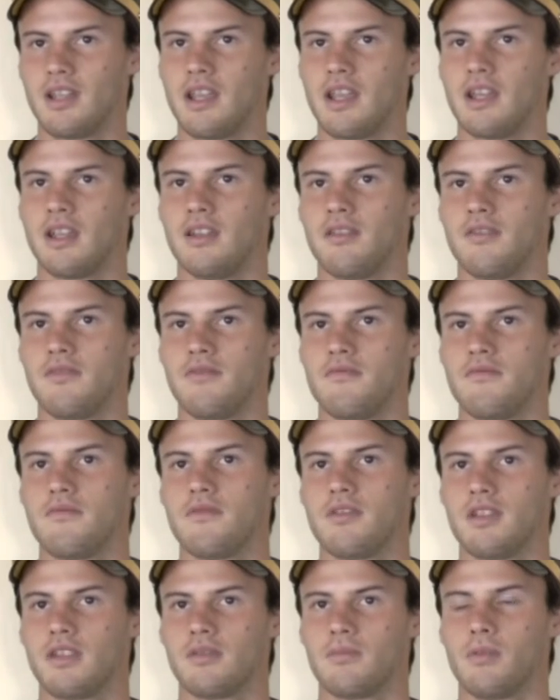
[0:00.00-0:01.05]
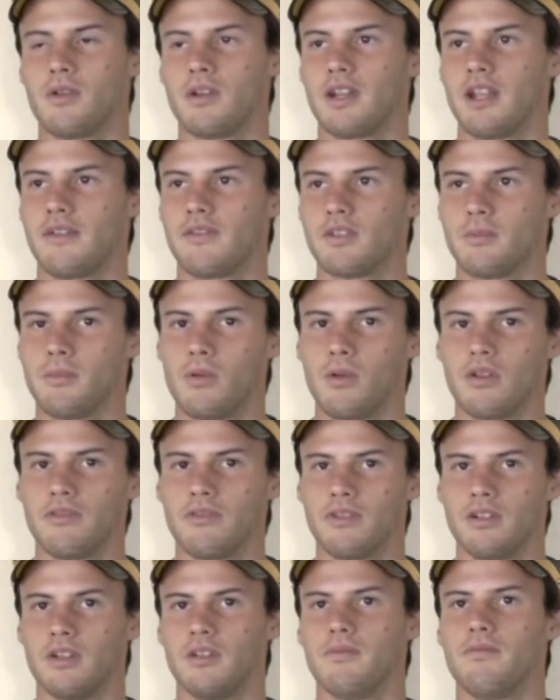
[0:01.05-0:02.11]
And it's important to have
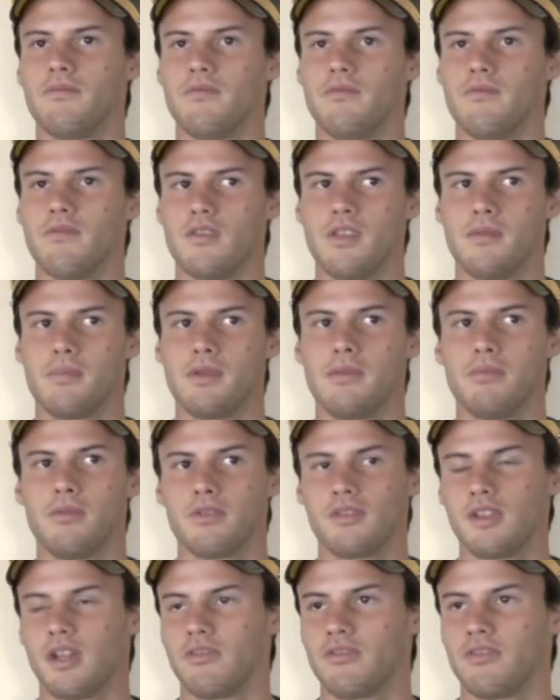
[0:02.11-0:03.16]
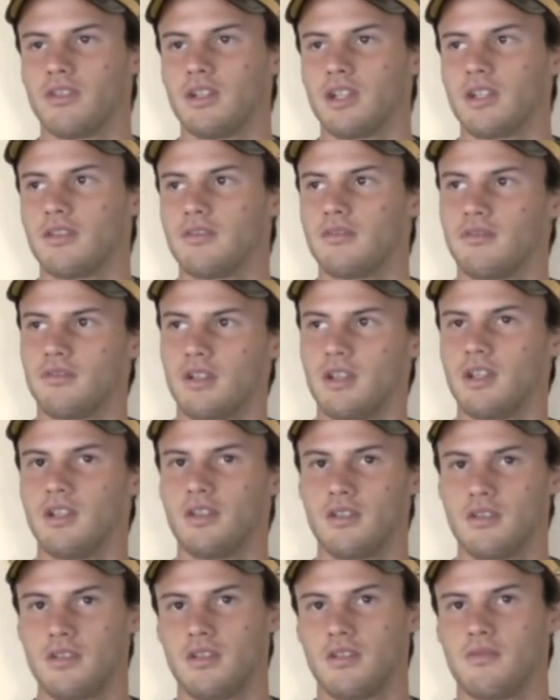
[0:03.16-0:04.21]
support for the people suffering,
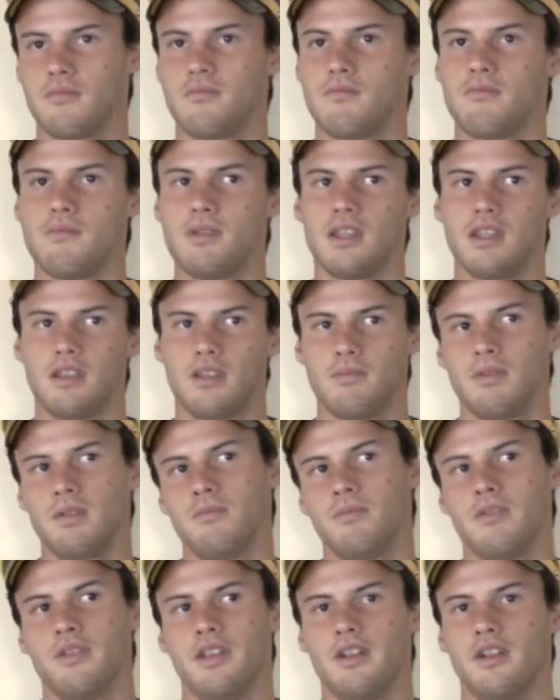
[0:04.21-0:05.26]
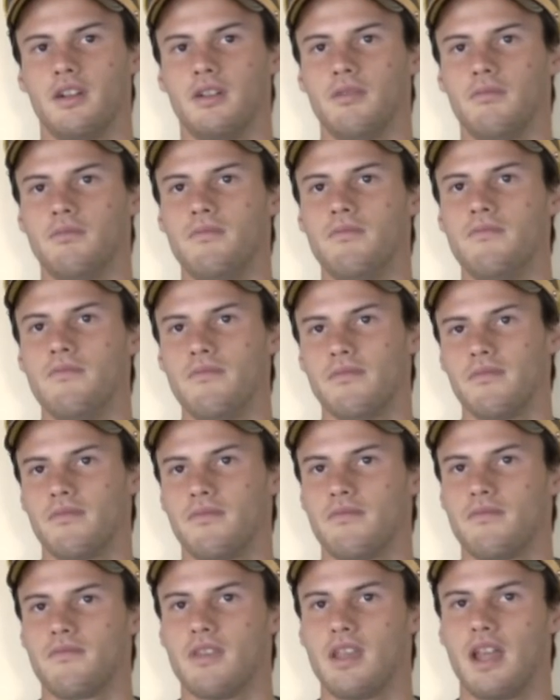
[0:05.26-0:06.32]
be it the people
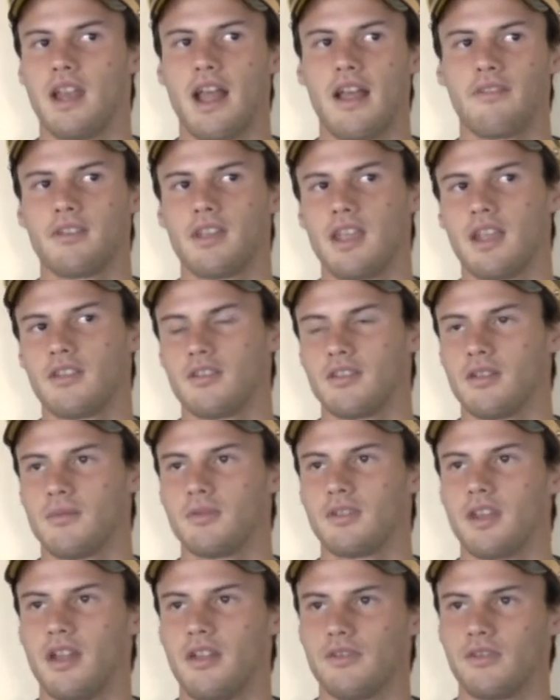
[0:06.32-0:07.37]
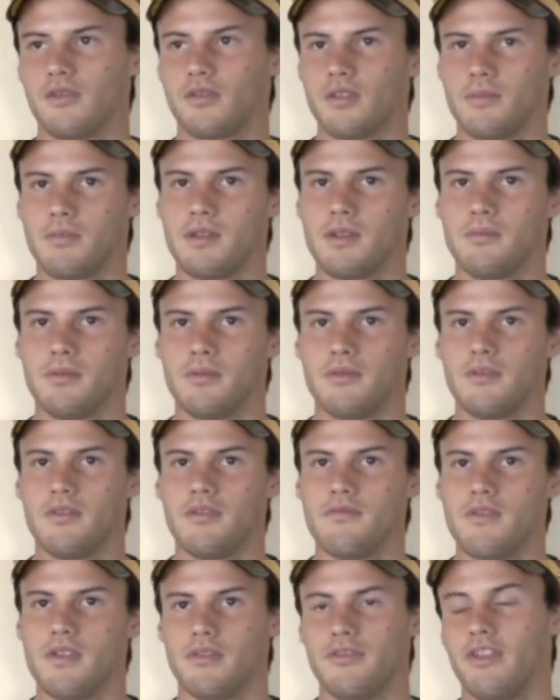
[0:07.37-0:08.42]
that have cancer themselves, or the people,
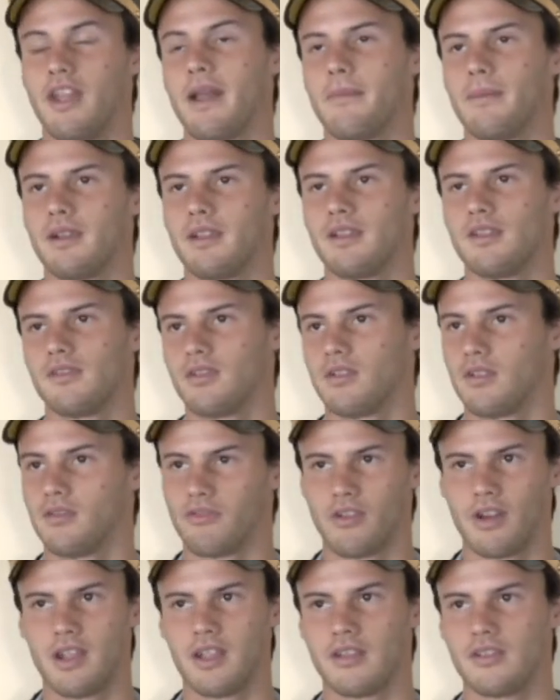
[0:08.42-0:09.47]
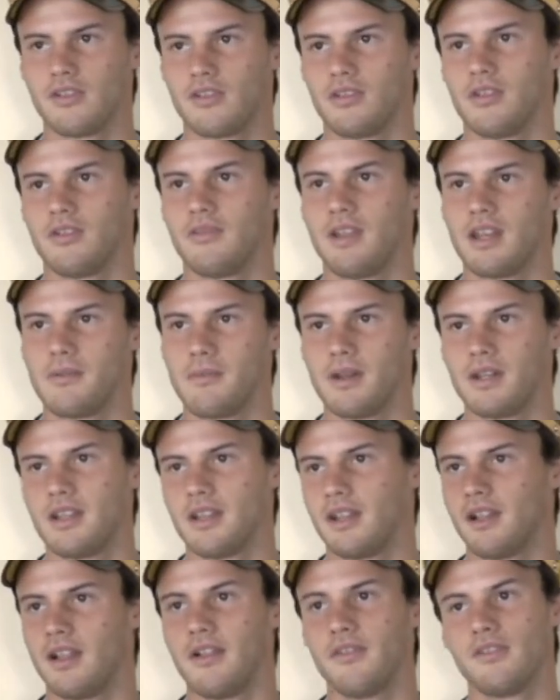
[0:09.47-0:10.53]
their families, or their friends, or
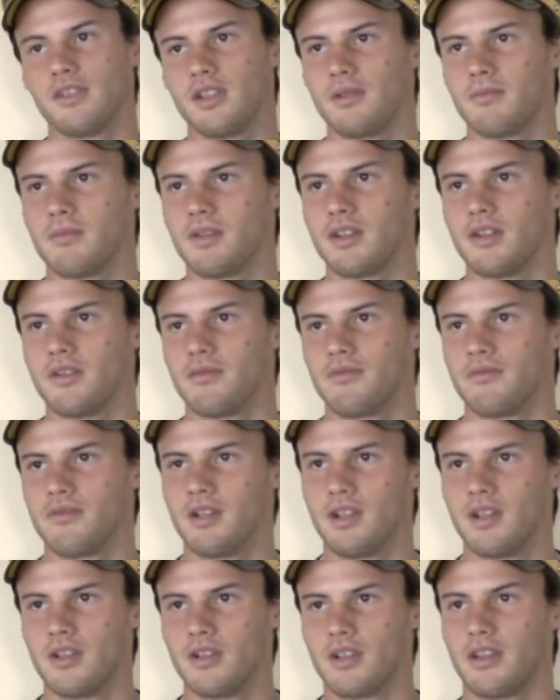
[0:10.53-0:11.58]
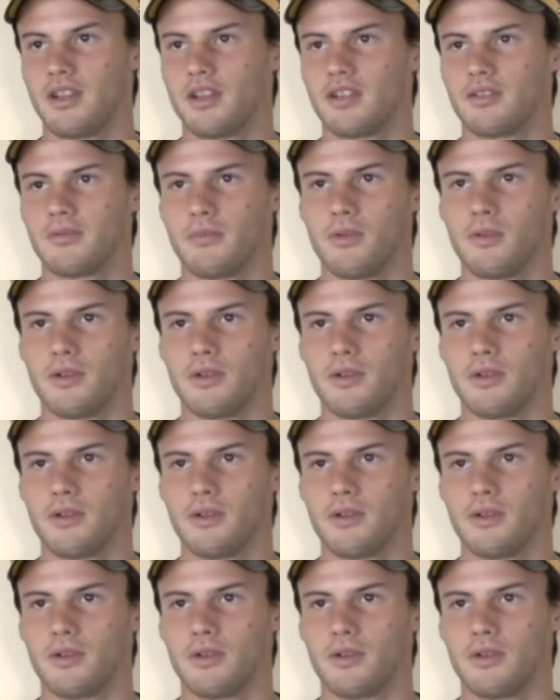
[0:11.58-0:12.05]
anybody that loves them, you know. I think it's